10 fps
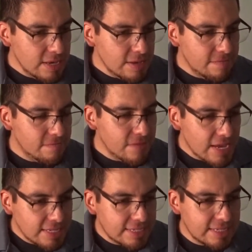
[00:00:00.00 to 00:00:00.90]

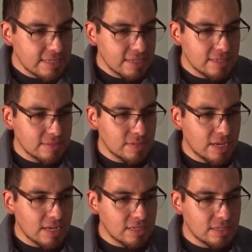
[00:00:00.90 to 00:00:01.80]
facing
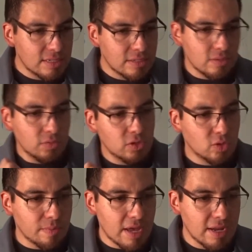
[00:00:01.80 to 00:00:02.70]
sometimes somewhat
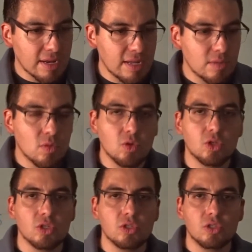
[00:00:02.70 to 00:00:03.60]
dramatically
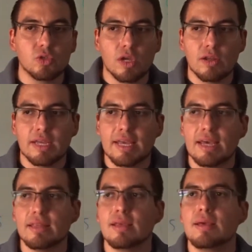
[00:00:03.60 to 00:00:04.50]
emotions to try to
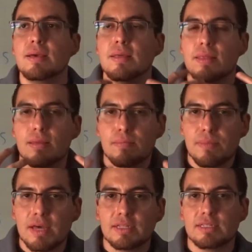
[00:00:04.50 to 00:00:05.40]
get the
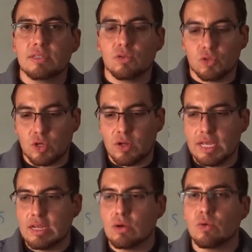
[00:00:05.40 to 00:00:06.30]
best or try to
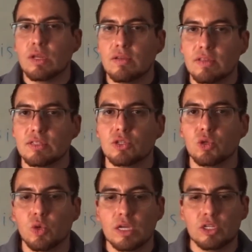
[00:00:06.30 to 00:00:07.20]
get rid of the
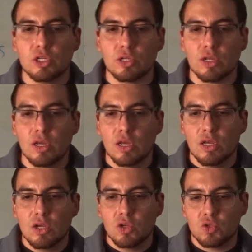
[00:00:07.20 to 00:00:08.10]
situation.
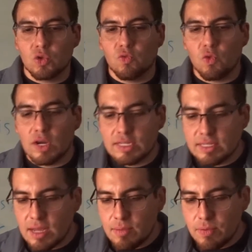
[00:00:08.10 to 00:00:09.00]
So for
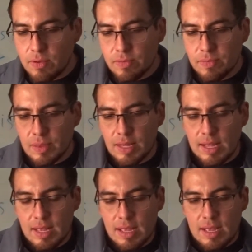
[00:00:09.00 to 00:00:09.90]
example,
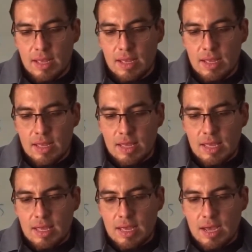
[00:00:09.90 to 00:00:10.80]

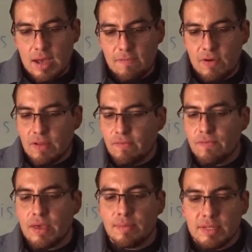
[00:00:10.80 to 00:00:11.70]
a very
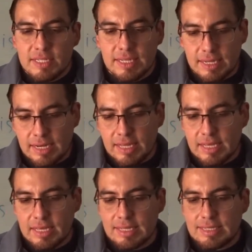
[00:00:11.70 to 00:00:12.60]
famous
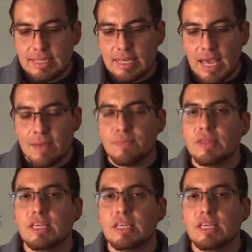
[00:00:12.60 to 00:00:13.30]
technique is the empty